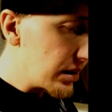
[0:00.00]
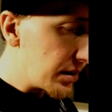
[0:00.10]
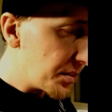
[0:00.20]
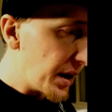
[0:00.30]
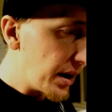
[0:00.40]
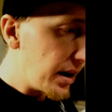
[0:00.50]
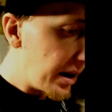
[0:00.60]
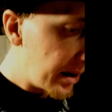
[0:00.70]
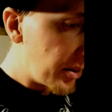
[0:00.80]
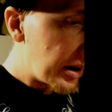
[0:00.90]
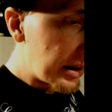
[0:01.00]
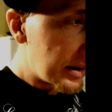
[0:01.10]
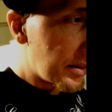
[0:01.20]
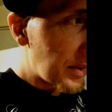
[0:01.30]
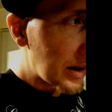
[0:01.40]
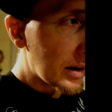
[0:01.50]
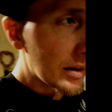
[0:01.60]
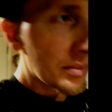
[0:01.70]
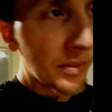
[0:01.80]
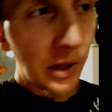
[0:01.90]
But anyways, I'm gonna
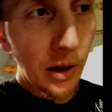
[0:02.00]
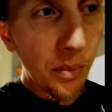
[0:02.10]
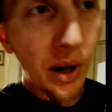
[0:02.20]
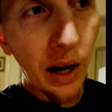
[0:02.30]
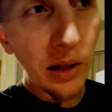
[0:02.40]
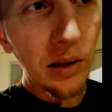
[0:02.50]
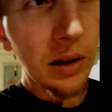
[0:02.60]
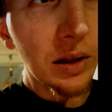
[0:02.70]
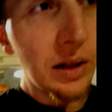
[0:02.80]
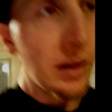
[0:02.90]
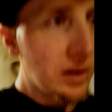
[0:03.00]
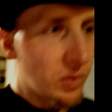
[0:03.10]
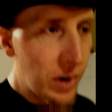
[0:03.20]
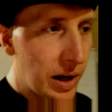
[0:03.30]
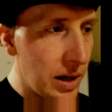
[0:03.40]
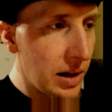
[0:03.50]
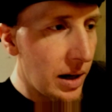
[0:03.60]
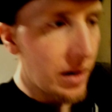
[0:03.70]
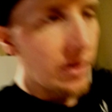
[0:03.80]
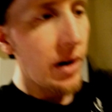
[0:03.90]
get back to cleaning the
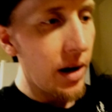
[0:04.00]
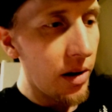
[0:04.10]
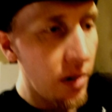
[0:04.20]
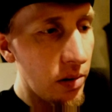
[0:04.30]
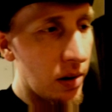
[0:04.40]
radiator out.